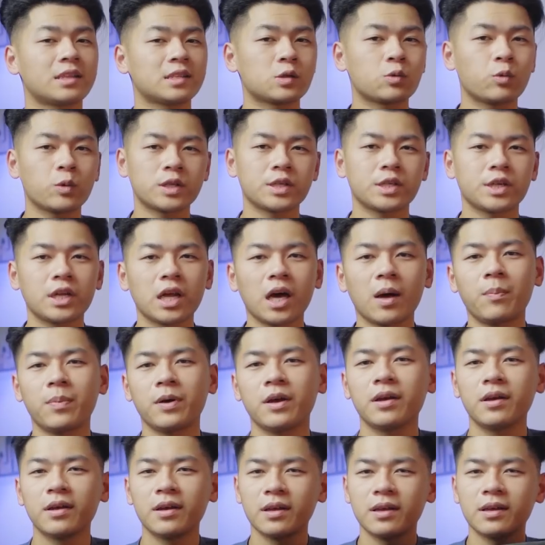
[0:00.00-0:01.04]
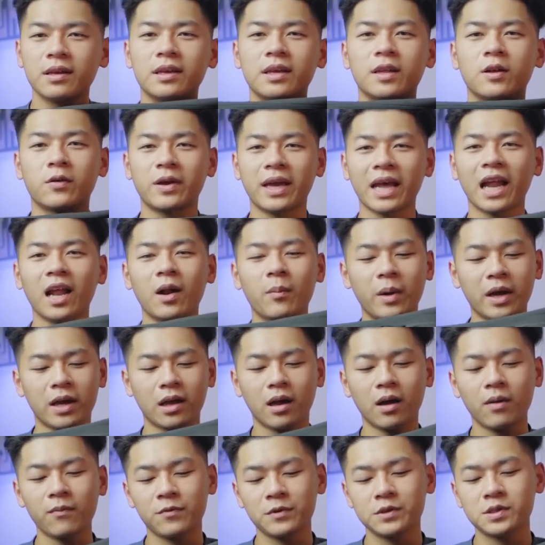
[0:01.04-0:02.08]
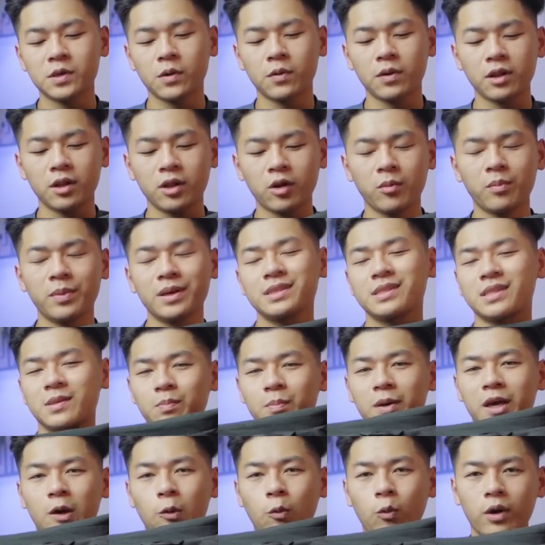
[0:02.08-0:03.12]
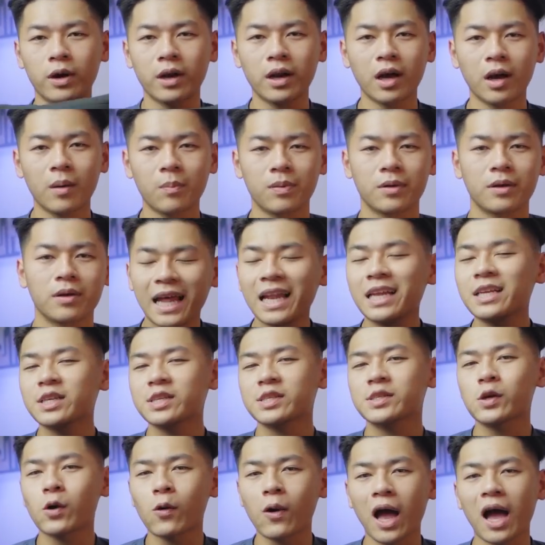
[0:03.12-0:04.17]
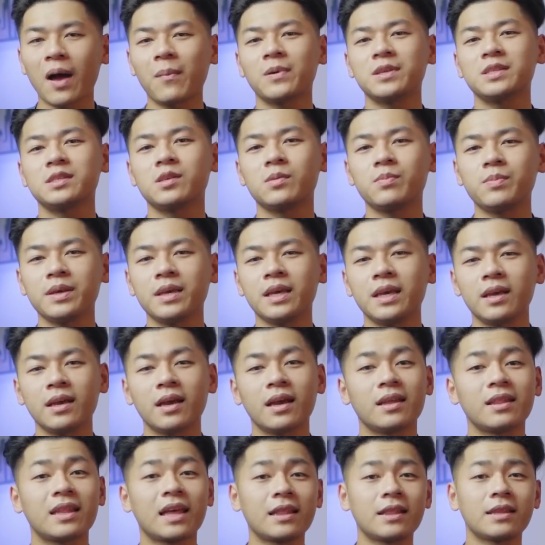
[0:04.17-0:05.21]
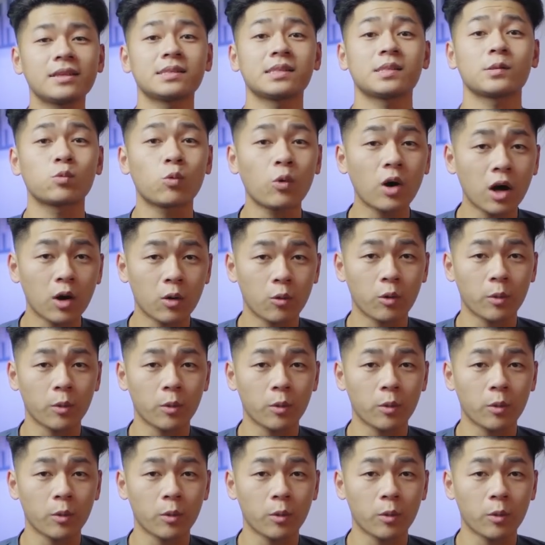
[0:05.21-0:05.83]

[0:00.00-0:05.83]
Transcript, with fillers: I'd switch it up you know, get out of my comfort zone a little bit and pick one up, and it just so happens to be that this is water